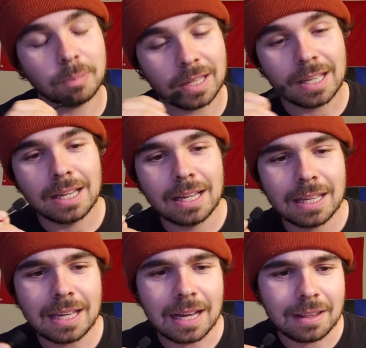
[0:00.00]
But
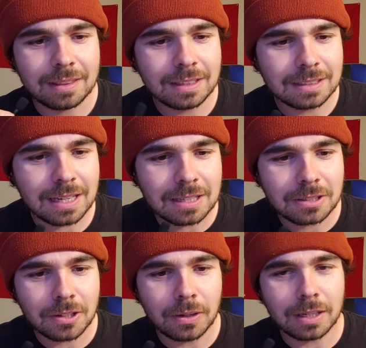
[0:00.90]
yeah, these guys
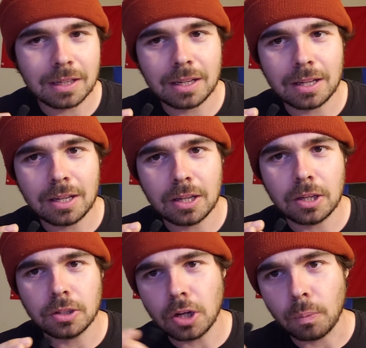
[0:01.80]
are going
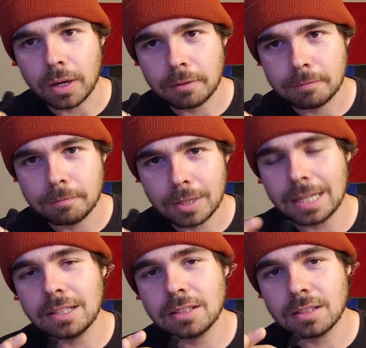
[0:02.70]
uh, nowhere
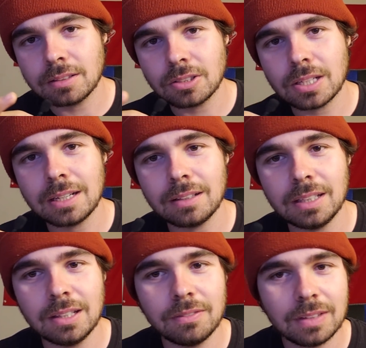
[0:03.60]
right? They're they're trying to
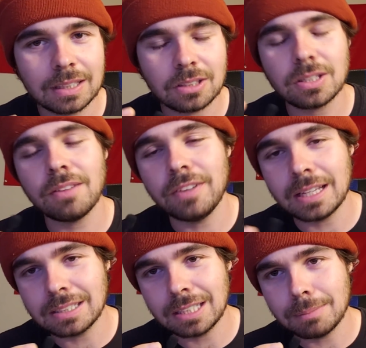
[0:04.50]
live like they're trying to fake
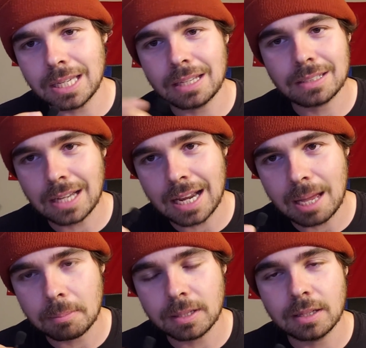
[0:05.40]
it till they make it not
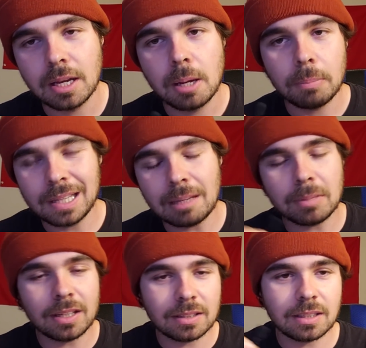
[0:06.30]
happening. But it led
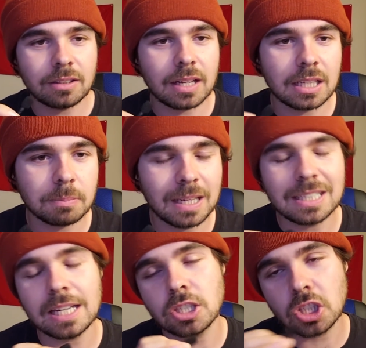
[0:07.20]
me to this other guy's
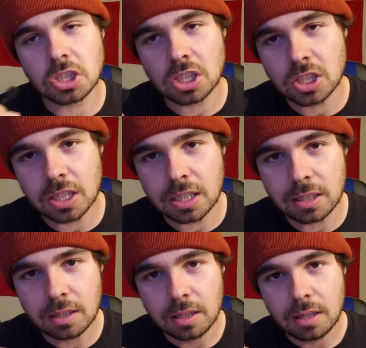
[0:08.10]
page. He had just a
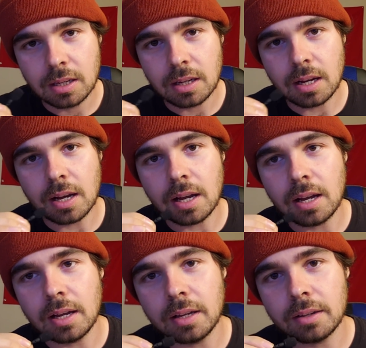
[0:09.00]
shitty
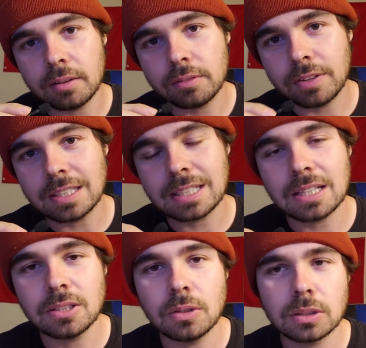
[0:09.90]
uh, face
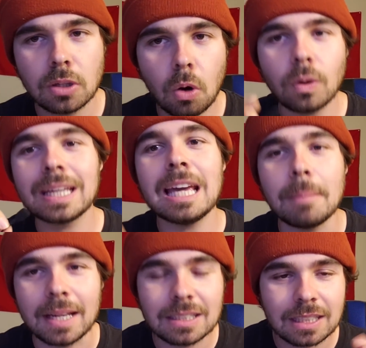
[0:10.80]
tattoos, and their whole
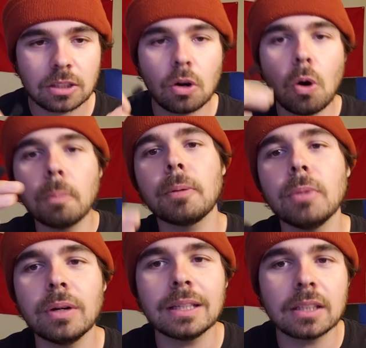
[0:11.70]
gimmick is like their whole
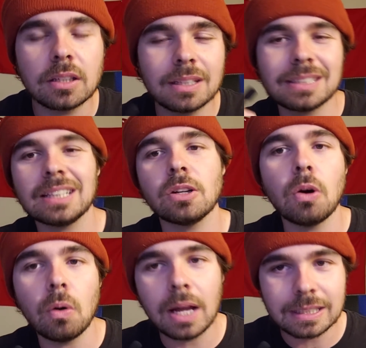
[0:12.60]
promoting their it's like their
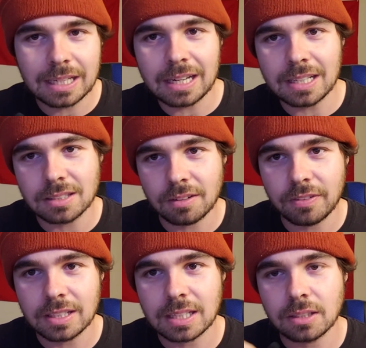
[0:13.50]
whole identity is their
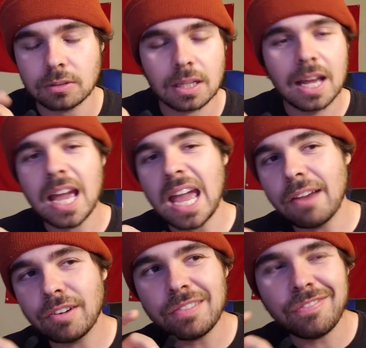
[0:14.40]
face tattoos.
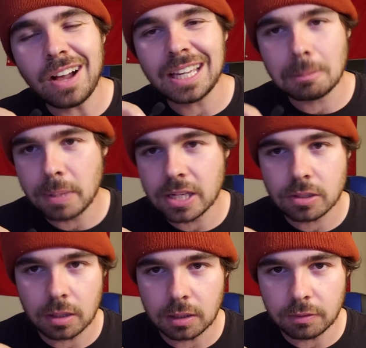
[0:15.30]
Every fucking
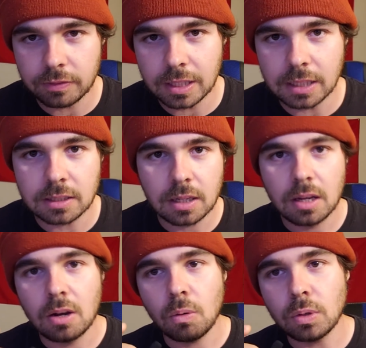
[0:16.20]
picture on their feeds
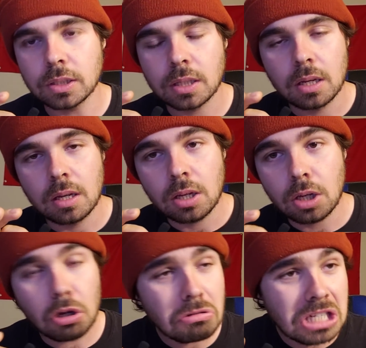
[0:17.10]
was,
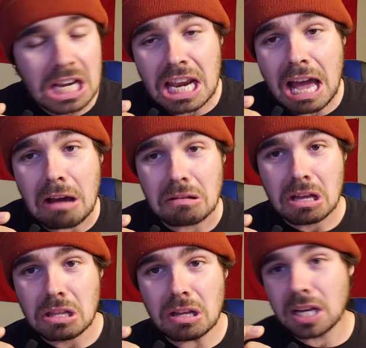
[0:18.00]
oh check it out,
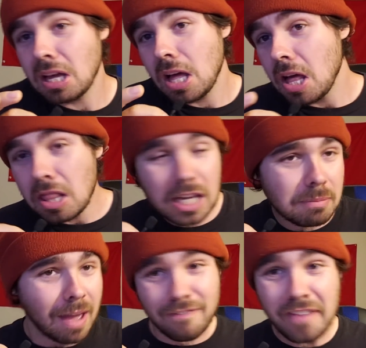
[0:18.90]
look look at
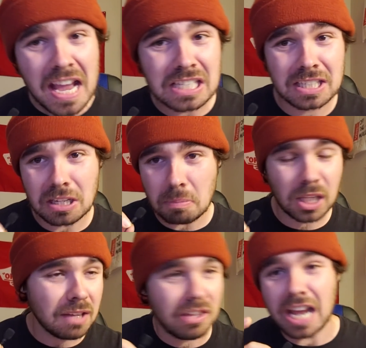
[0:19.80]
my face. Can you
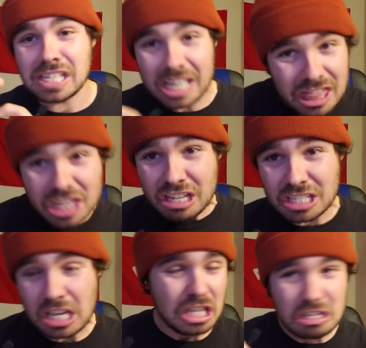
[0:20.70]
believe that I did
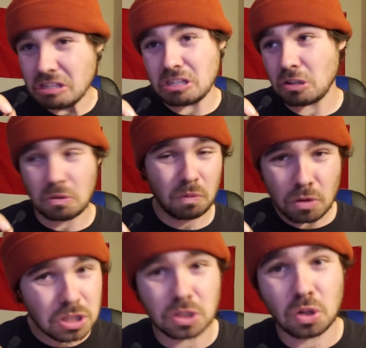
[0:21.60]
this? This is
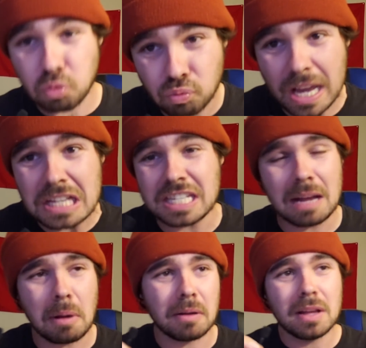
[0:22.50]
this is crazy.
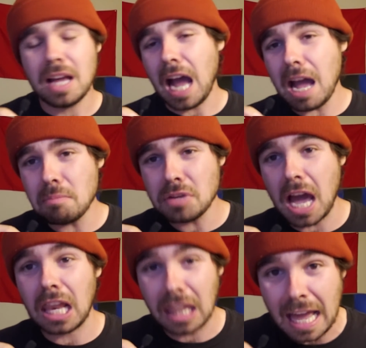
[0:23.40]
I'm a, I'm
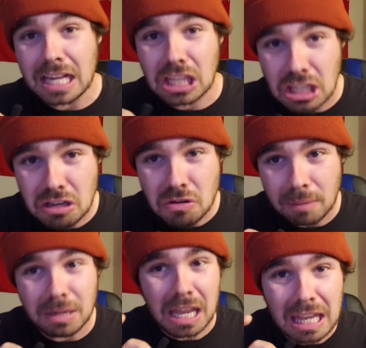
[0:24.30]
not like you.
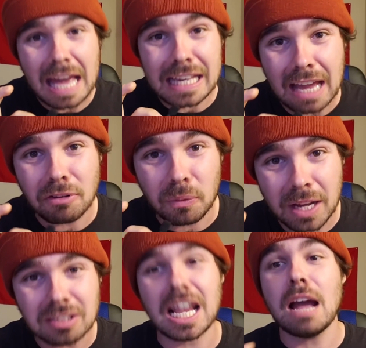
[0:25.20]
I'm not like everyone
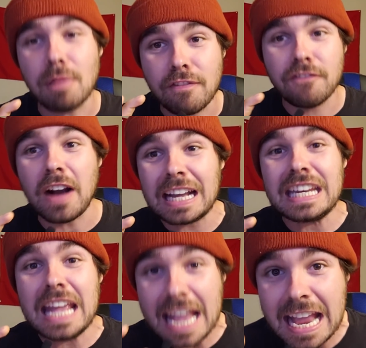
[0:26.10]
else. I'm a
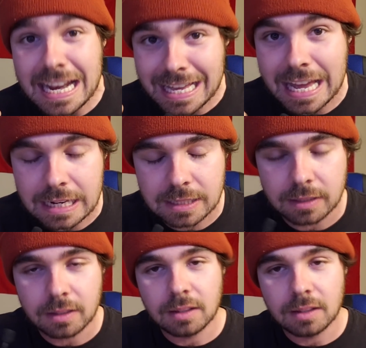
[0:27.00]
fucking idiot.